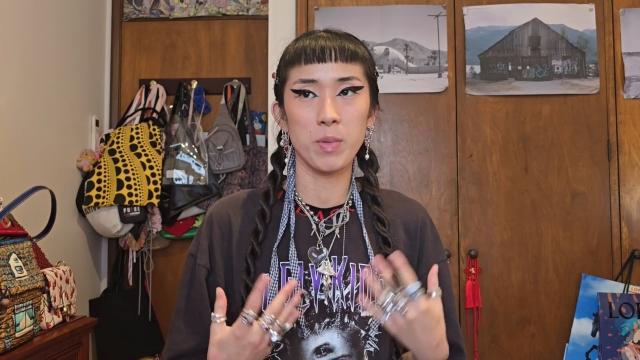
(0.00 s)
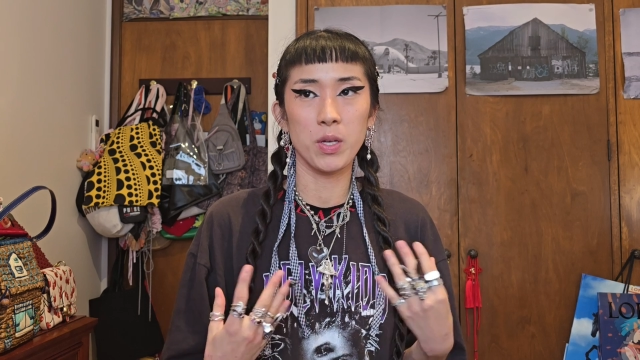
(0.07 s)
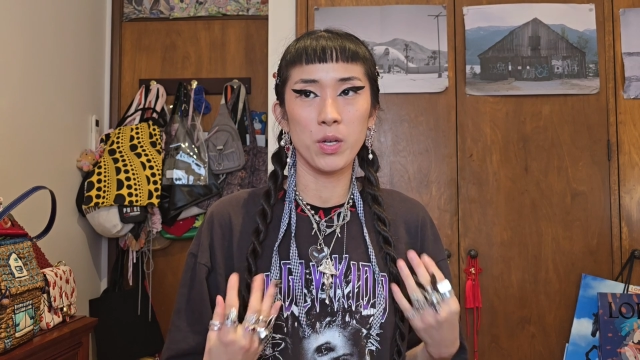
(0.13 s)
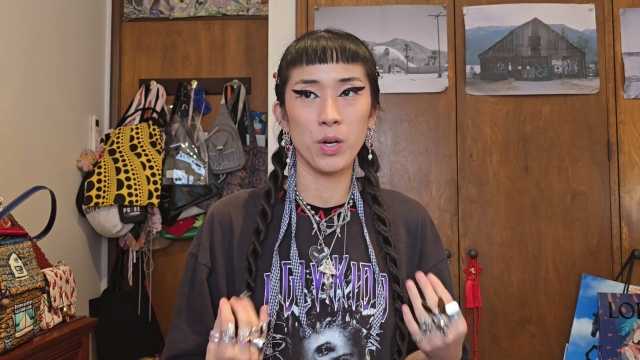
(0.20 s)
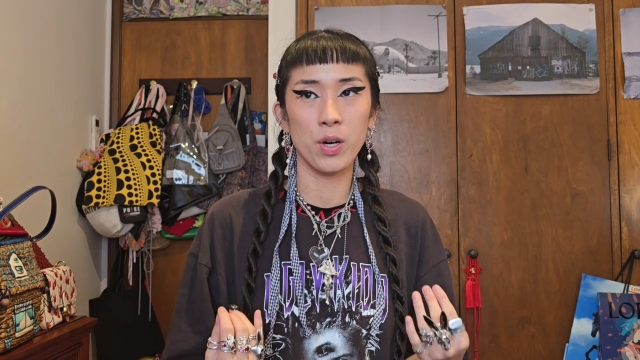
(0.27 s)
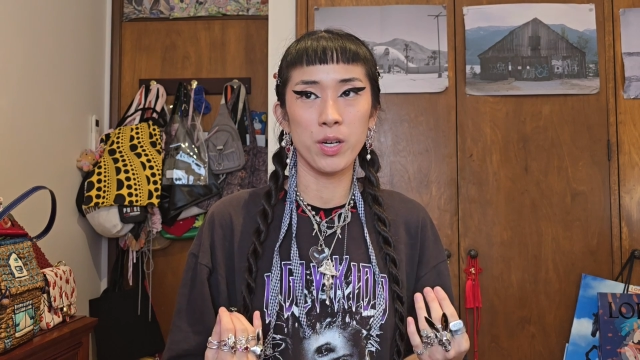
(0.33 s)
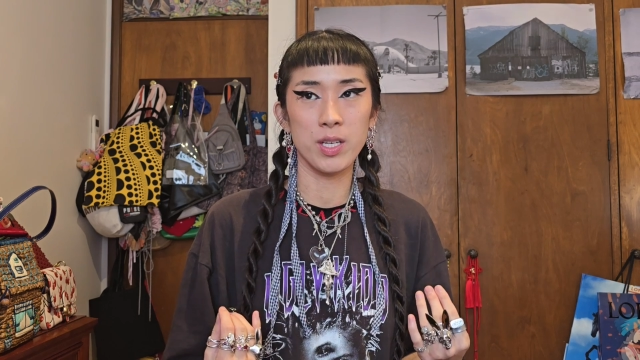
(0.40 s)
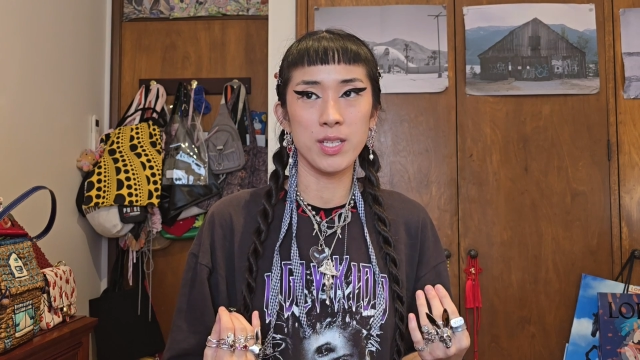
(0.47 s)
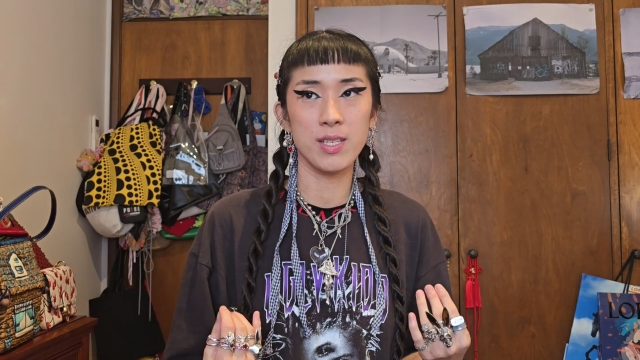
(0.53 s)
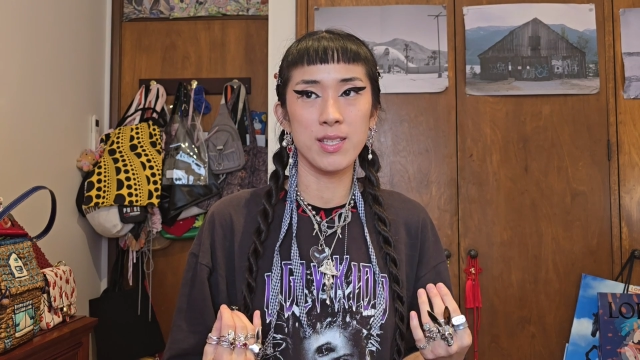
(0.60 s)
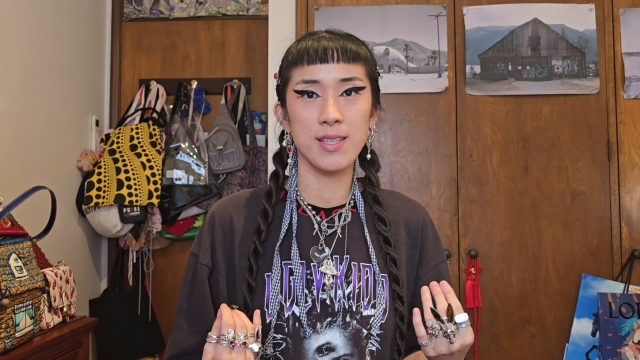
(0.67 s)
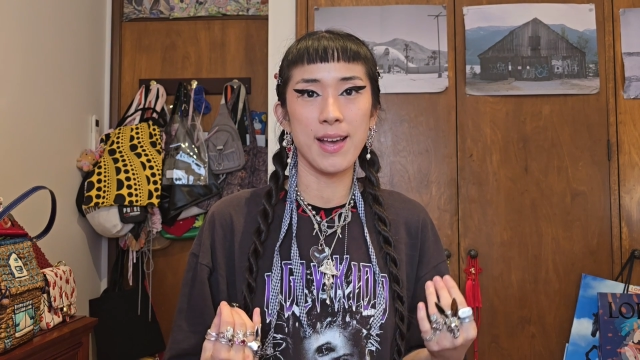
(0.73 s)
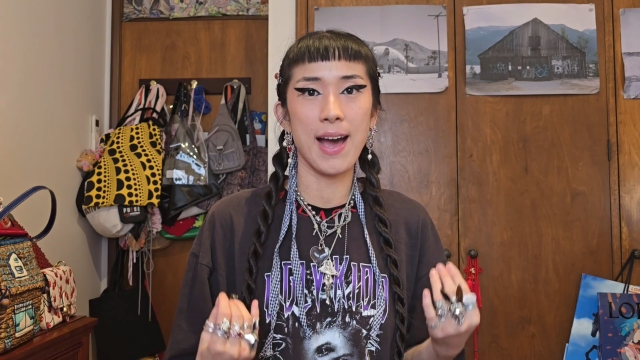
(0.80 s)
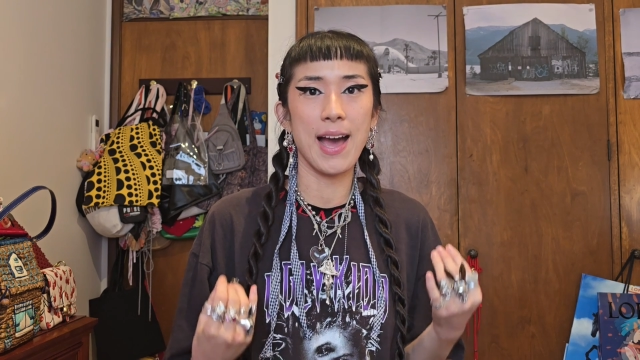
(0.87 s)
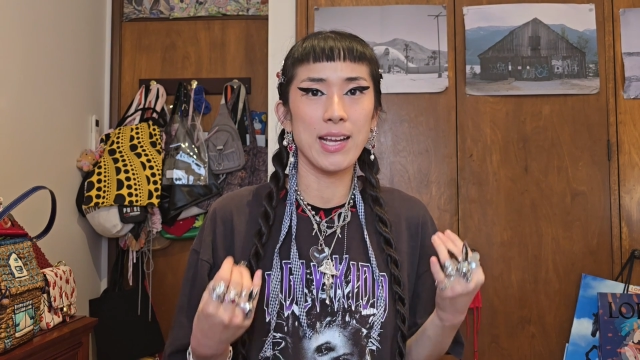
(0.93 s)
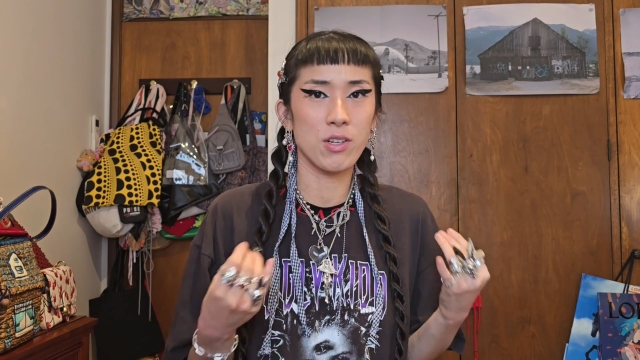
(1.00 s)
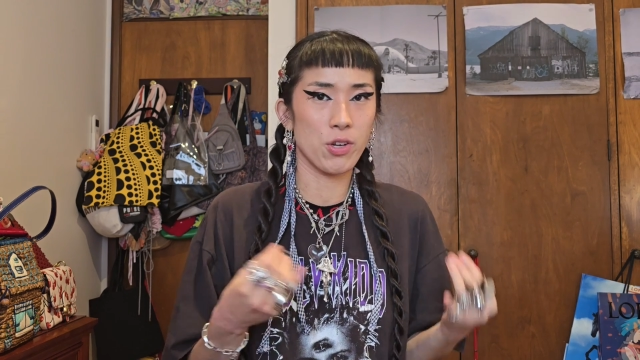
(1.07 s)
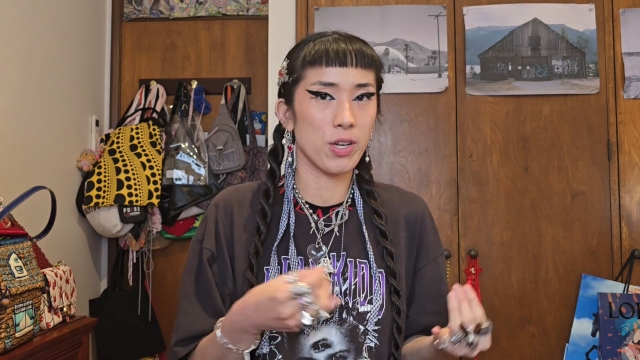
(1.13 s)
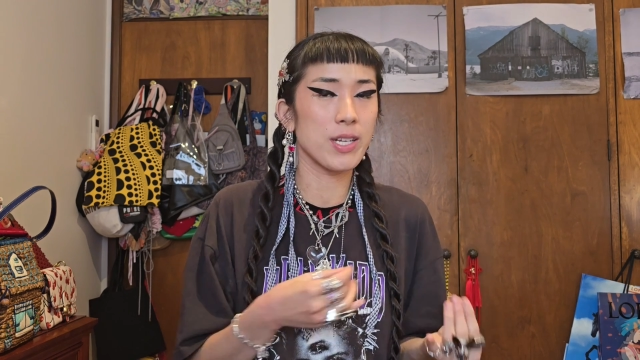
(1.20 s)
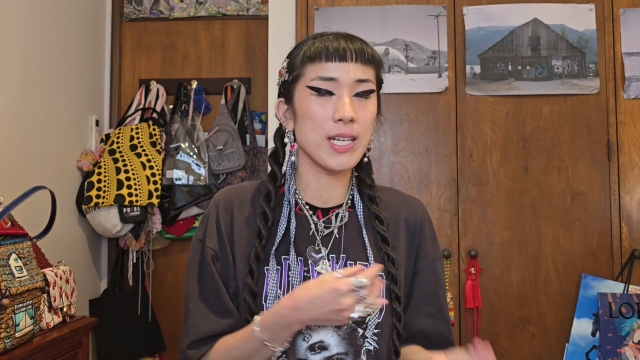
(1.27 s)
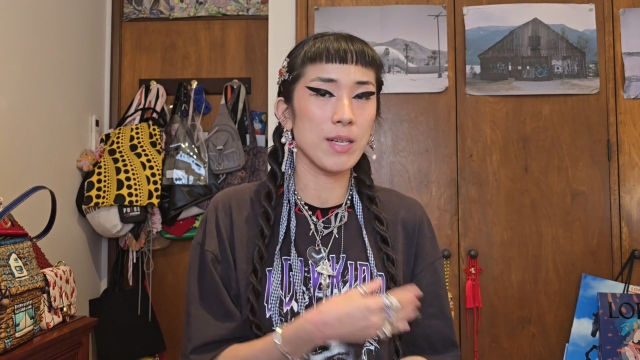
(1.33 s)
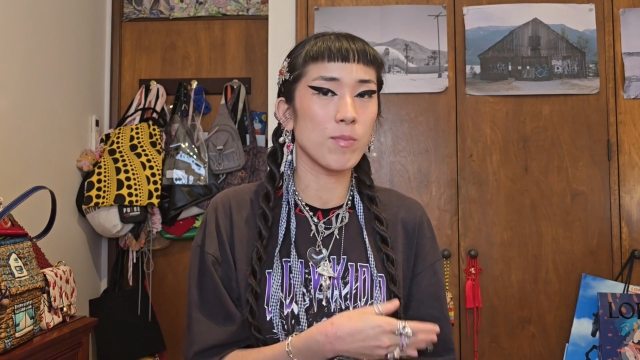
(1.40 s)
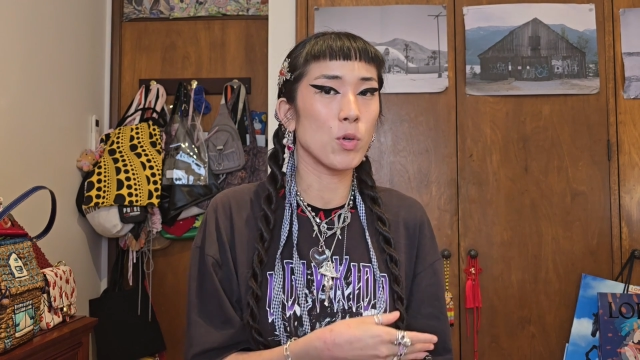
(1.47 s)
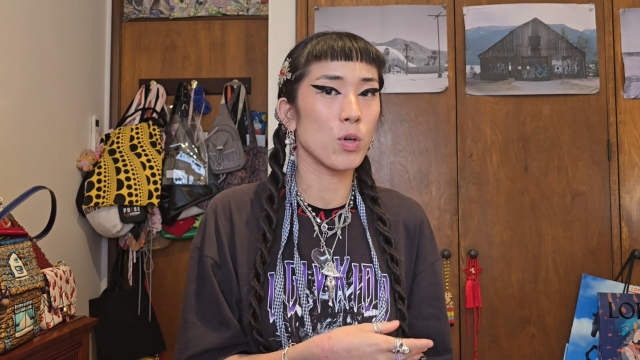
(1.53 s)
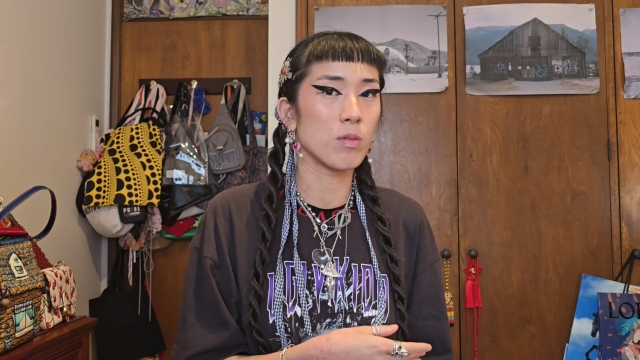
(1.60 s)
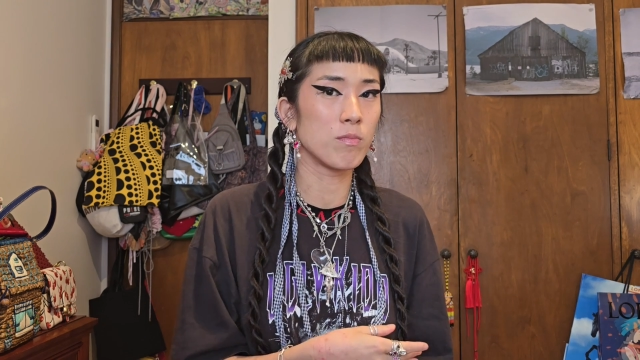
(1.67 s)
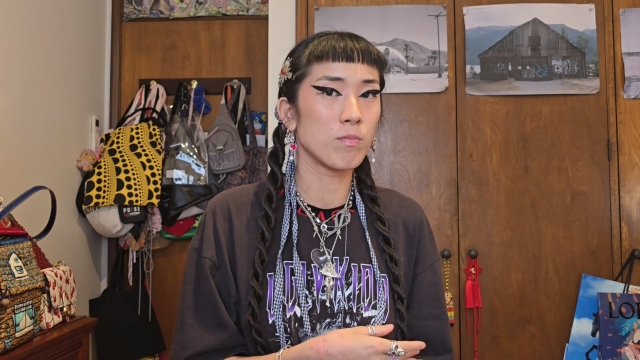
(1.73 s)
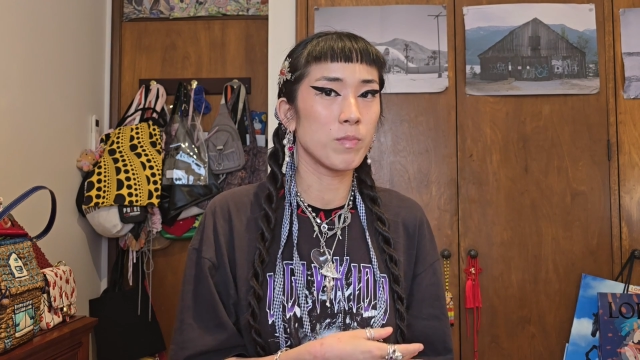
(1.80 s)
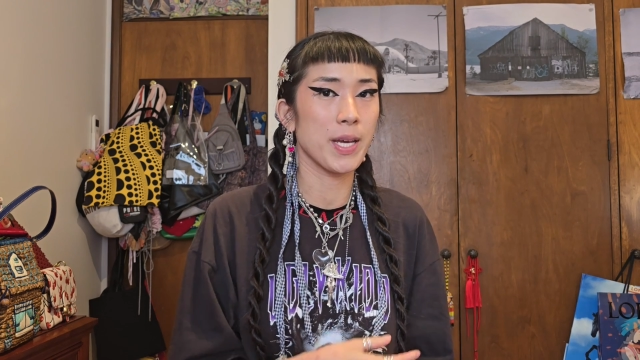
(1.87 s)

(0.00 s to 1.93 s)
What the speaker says: because I don't need more.